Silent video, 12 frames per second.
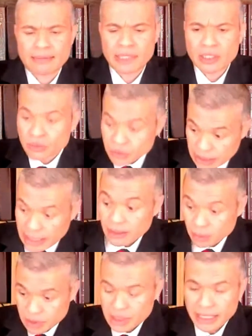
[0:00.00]
because
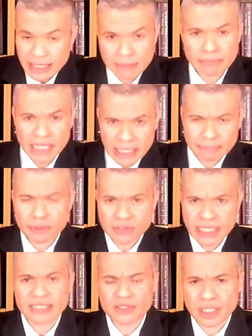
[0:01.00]
death was nearby,
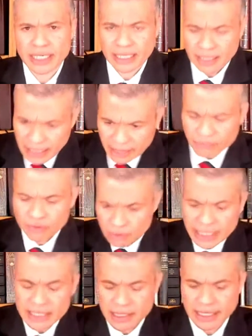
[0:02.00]
potentially
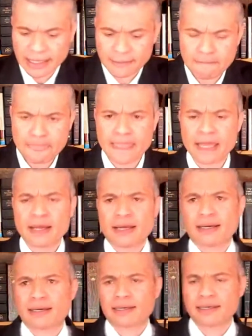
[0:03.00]
life-threatening.
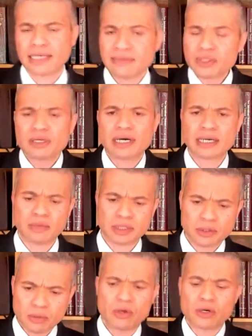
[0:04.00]
Even though I
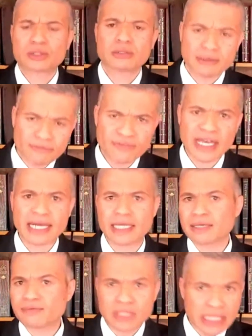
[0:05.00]
were to walk through a
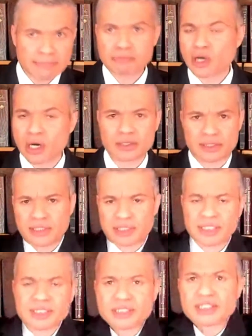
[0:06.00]
valley of deep
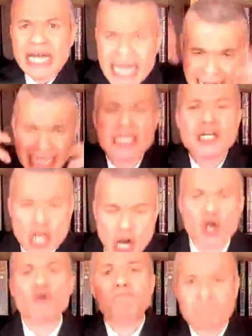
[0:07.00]
darkness, this is
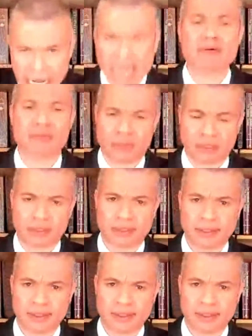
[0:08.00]
unknown peril.